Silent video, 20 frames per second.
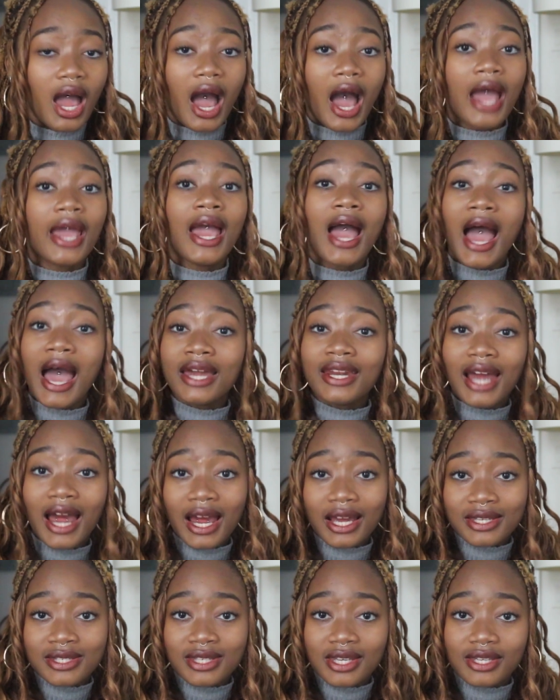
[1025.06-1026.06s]
I had
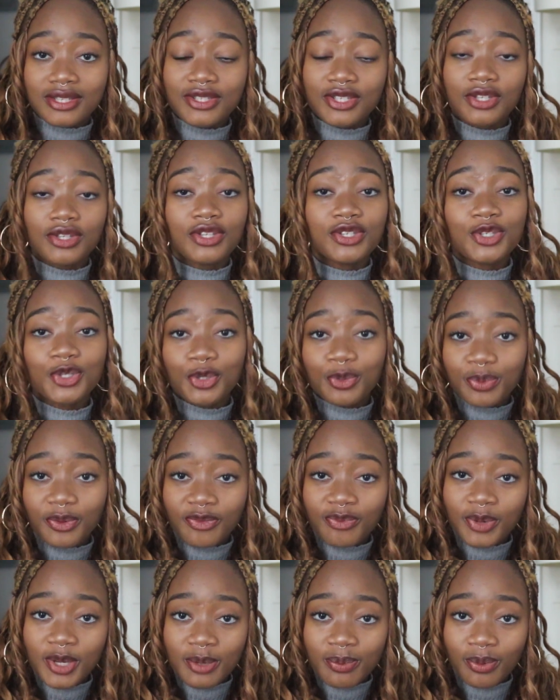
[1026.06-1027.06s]
access to this group
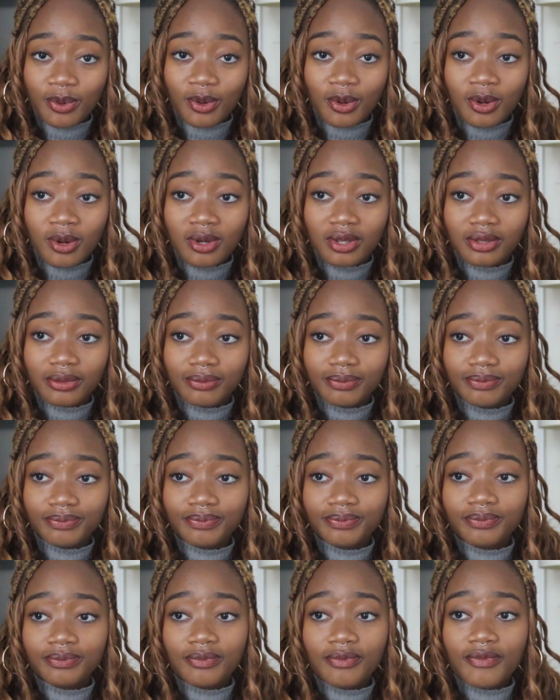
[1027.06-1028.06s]
of people,
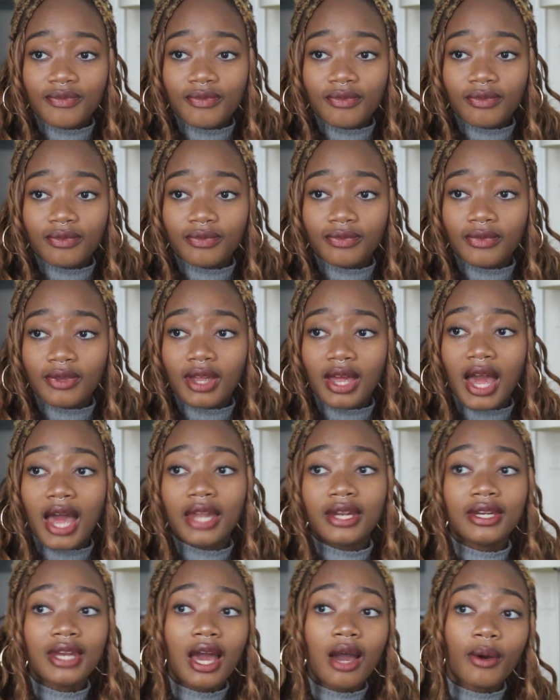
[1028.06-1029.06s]

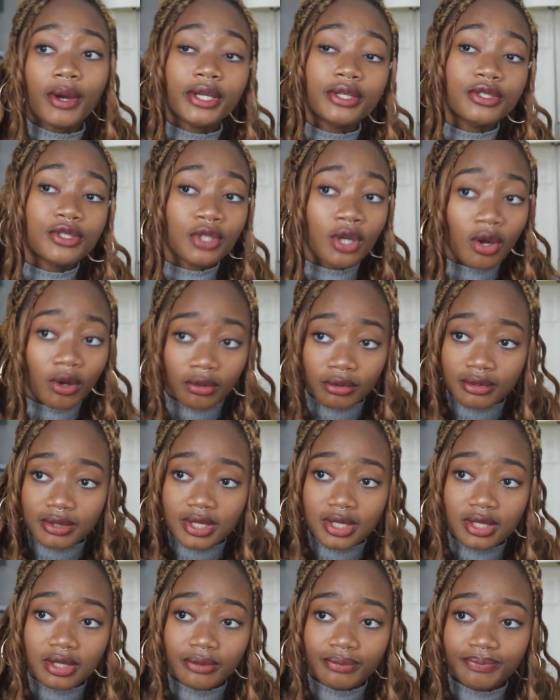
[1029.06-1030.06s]
and now I
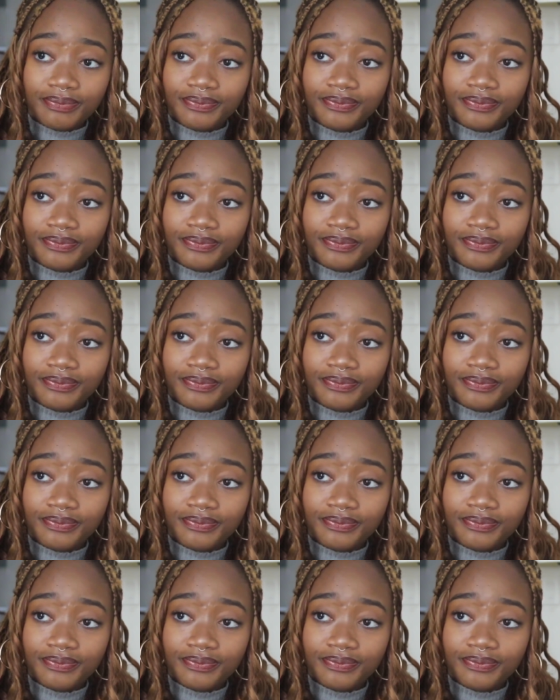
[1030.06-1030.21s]
don't.